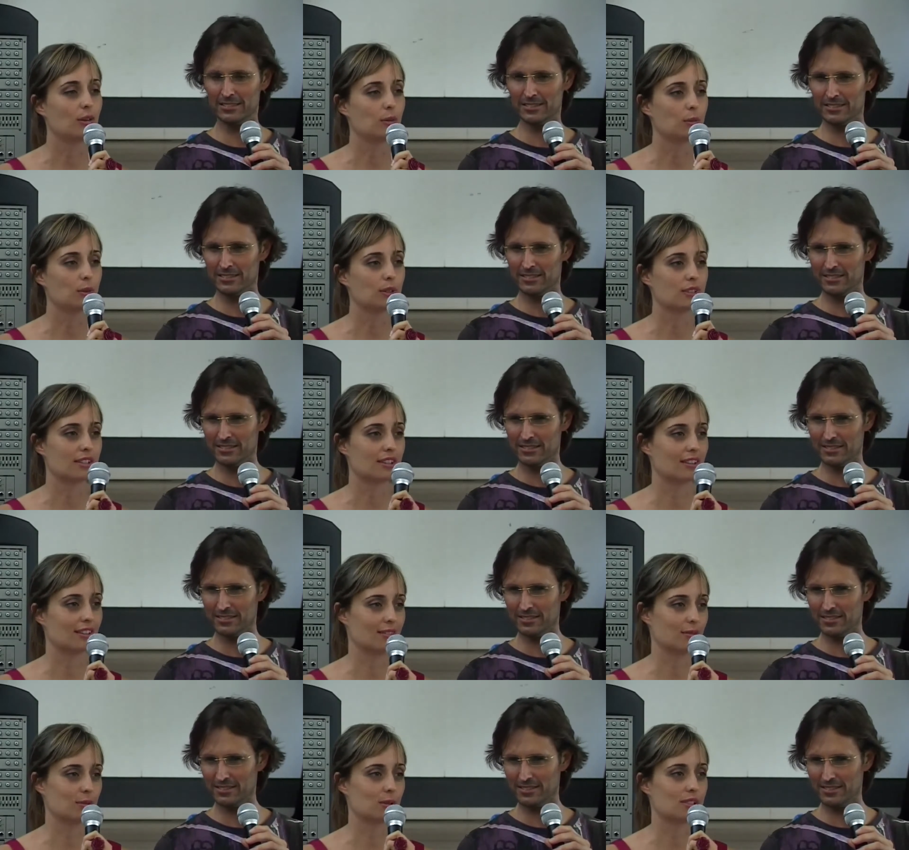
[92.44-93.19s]

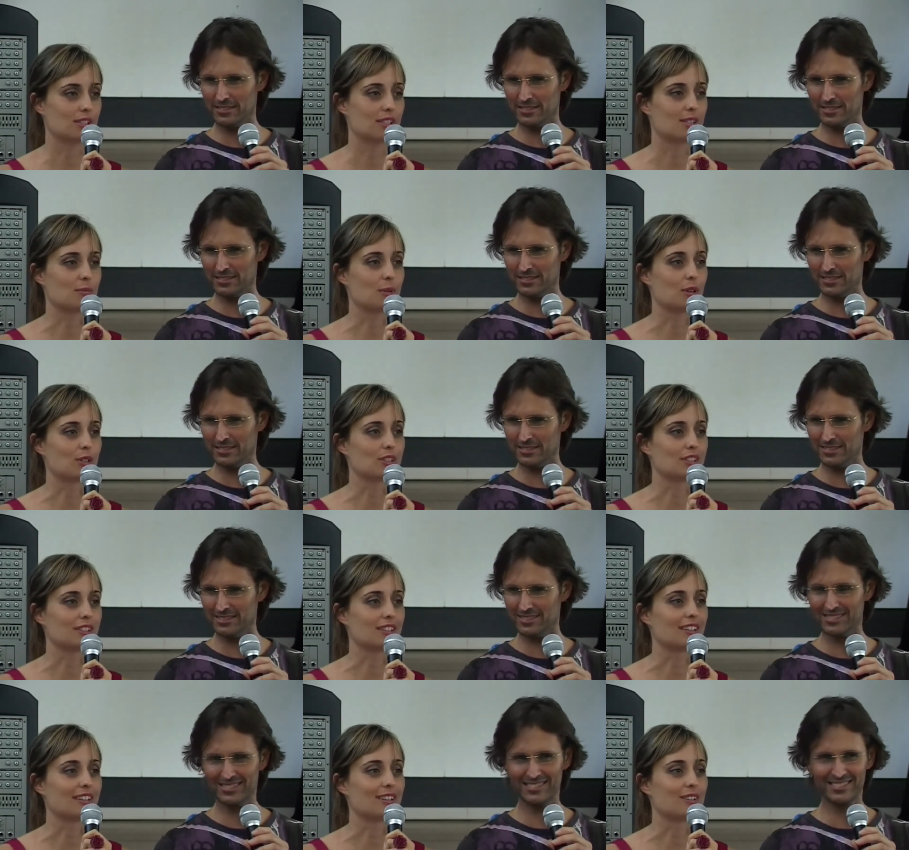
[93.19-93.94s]
Speaker 1: what's the
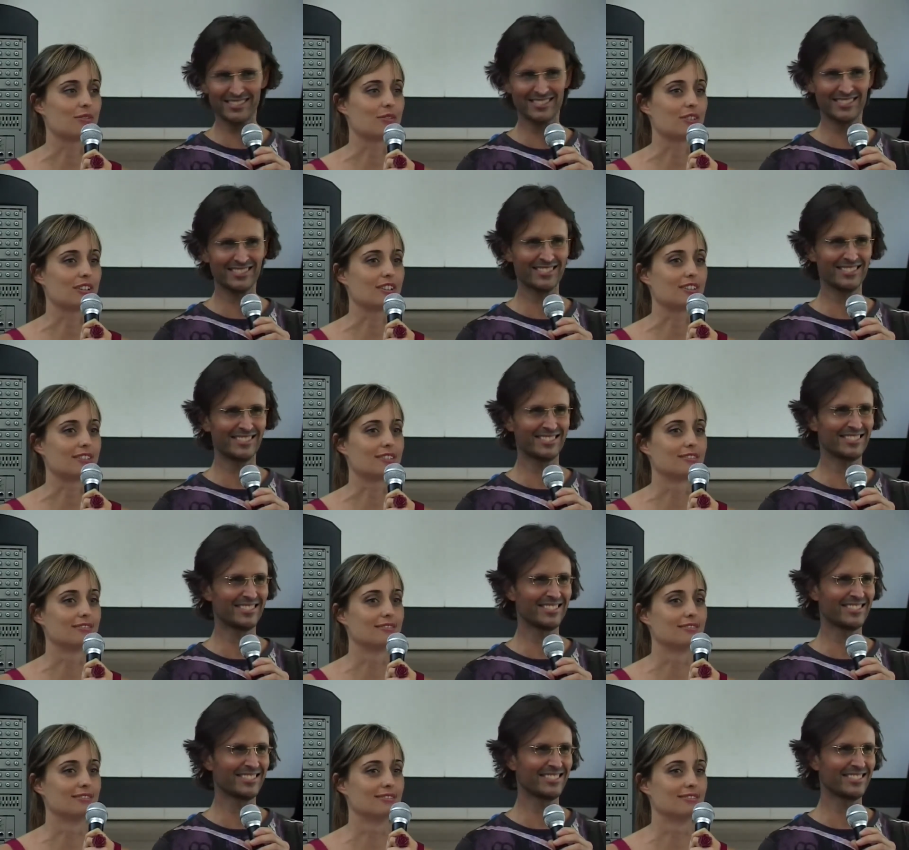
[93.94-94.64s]
emotion they're going to feel?